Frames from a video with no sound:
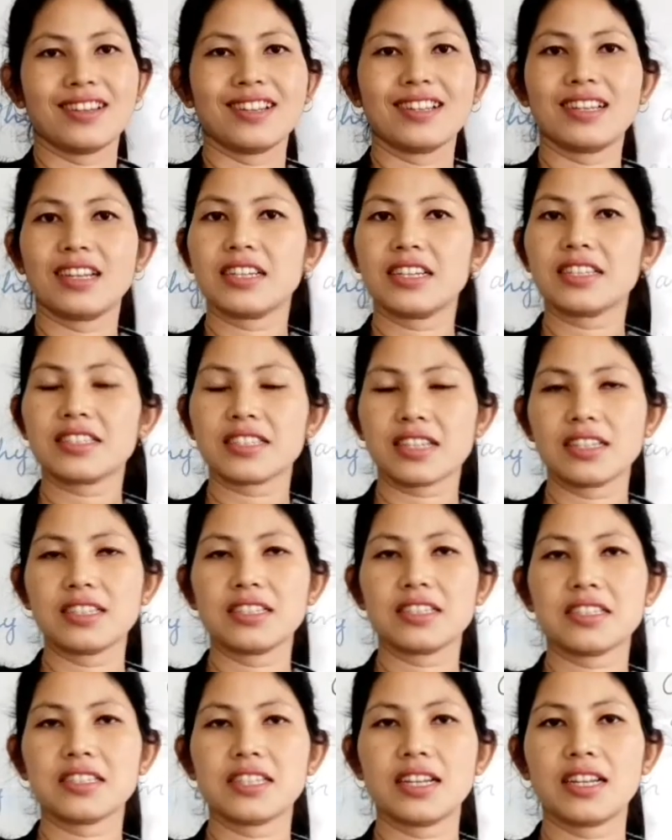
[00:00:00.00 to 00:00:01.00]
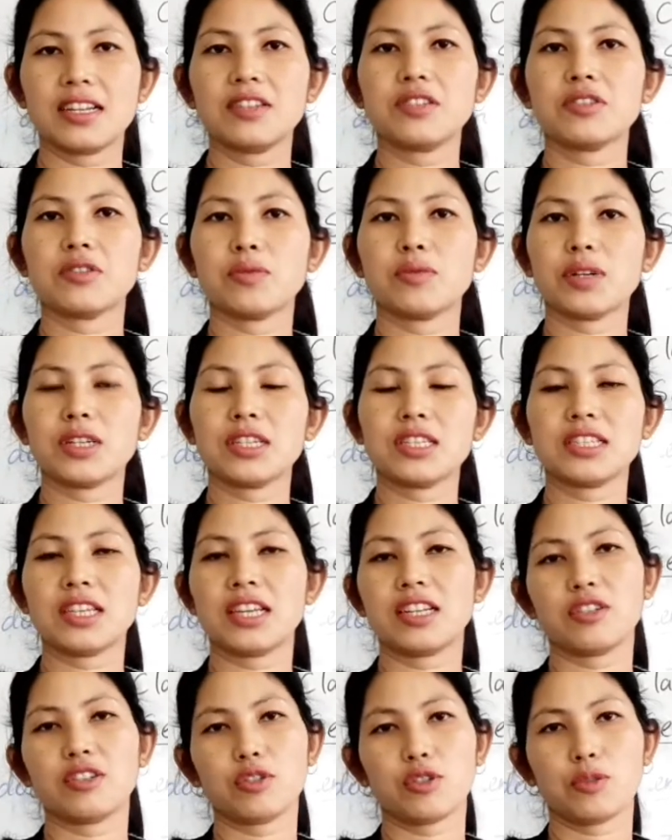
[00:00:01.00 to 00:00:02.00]
Let us understand what is
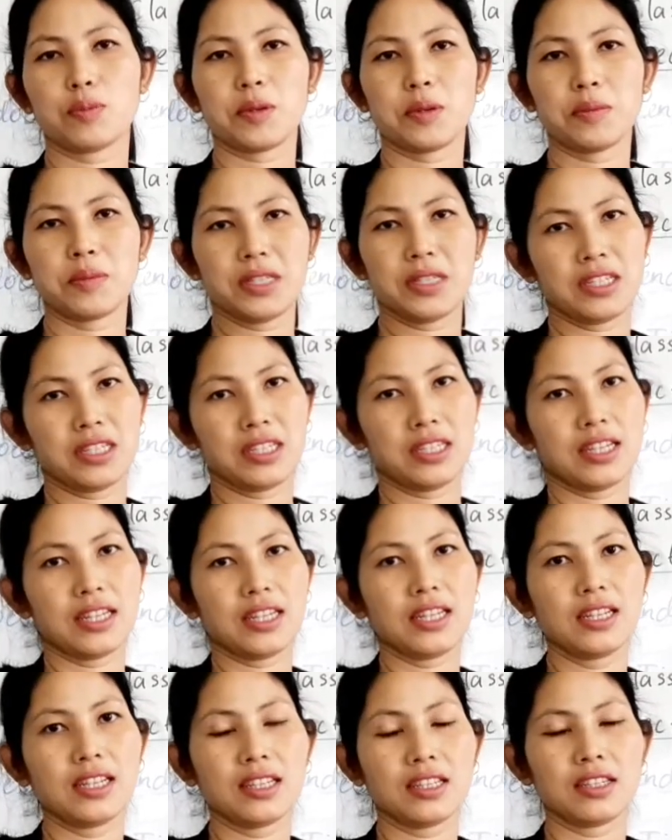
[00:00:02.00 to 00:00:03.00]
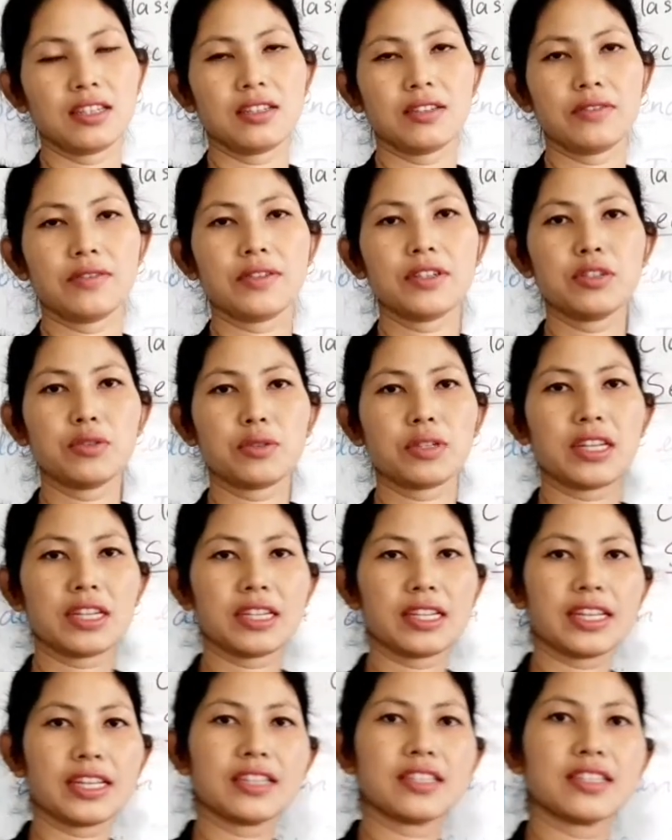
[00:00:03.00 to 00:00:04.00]
endosperm in detail. Even you can
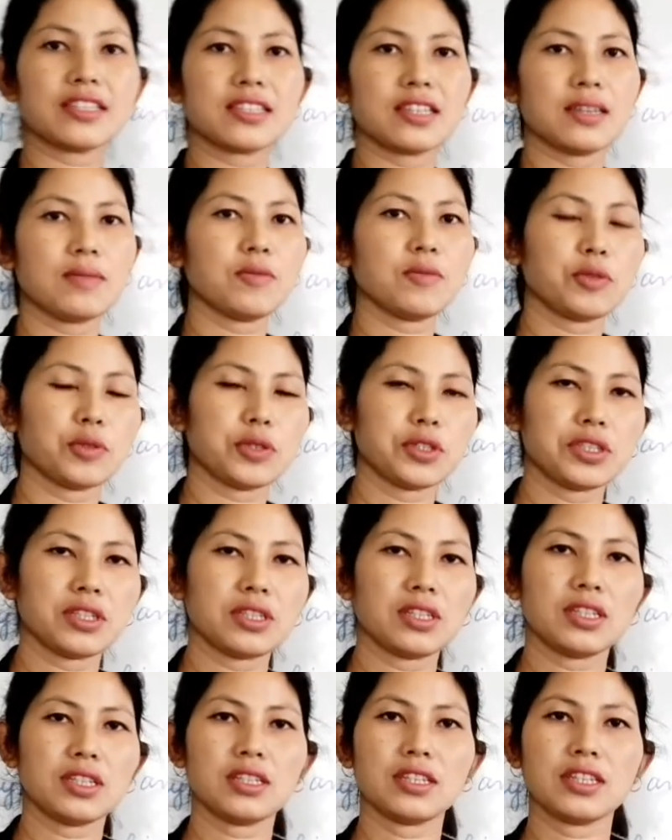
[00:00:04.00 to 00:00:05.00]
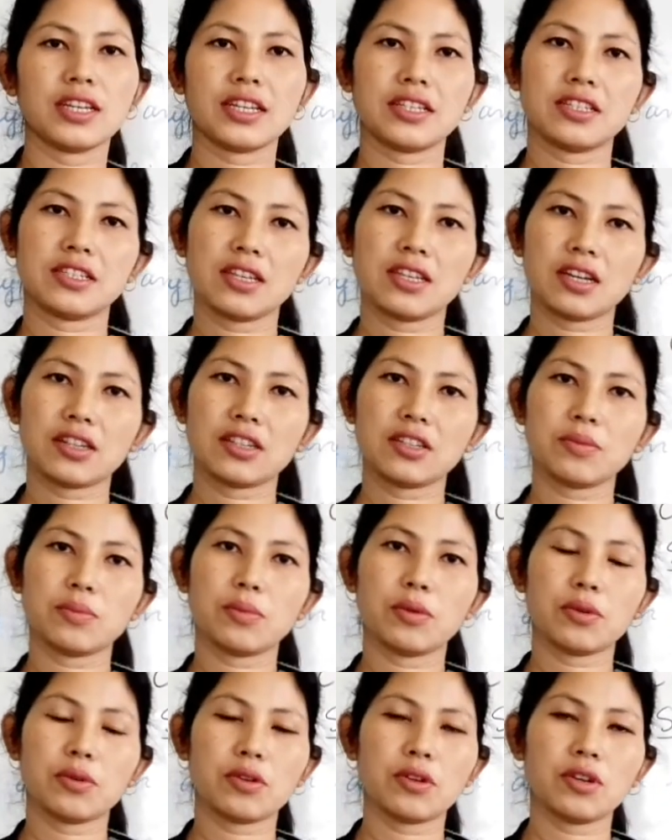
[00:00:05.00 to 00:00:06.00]
get the same question in the NCERT
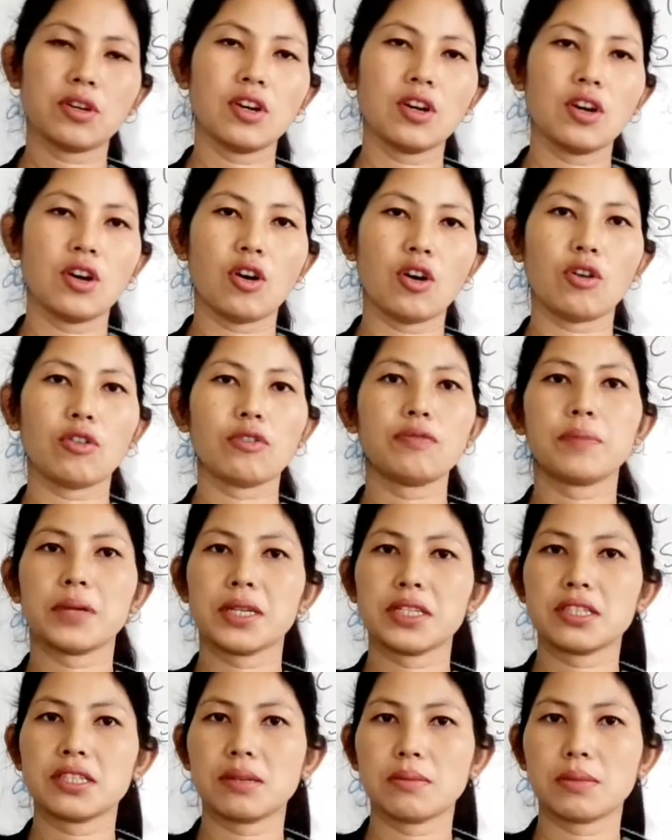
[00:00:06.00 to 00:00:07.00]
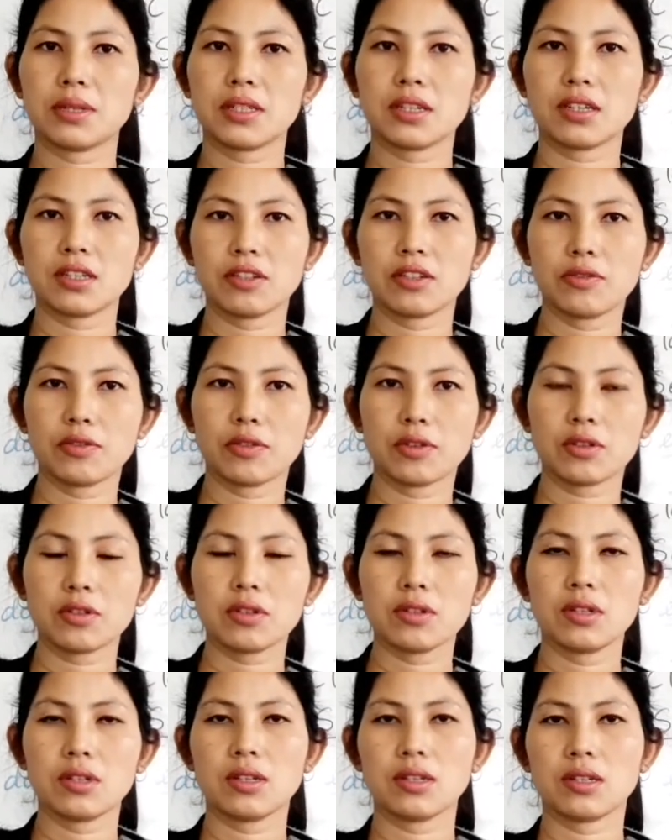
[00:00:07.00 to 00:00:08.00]
book of page number 34,
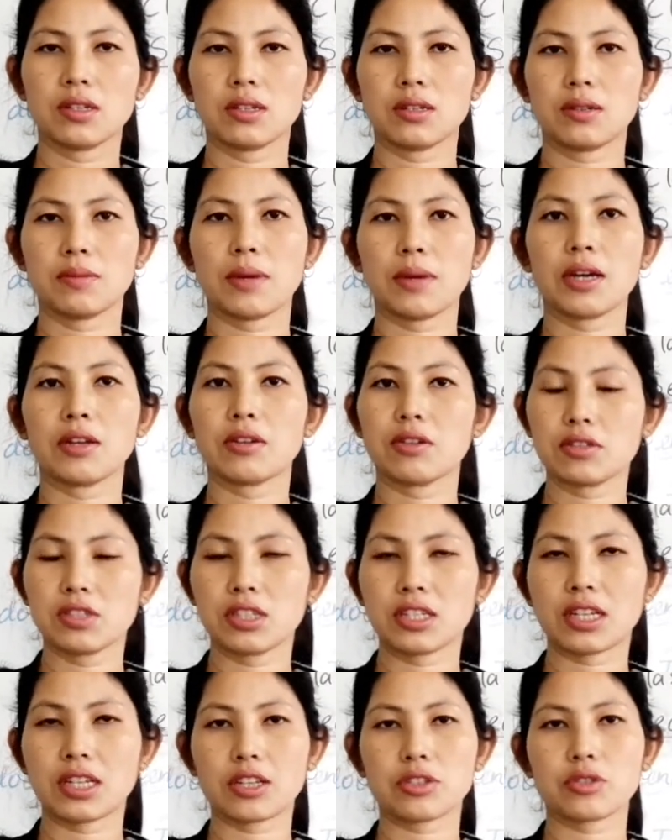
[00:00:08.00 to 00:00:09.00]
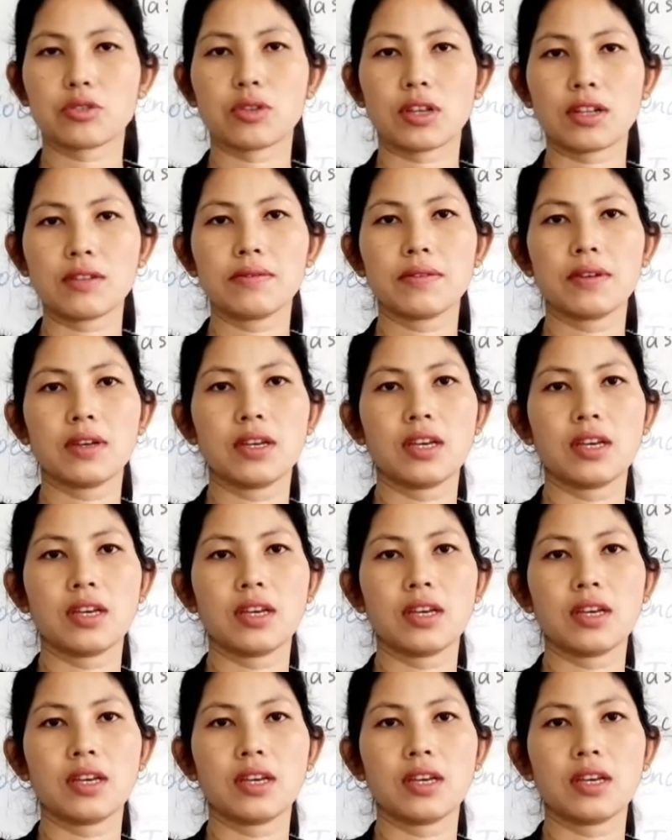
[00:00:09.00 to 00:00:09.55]
biology class 12.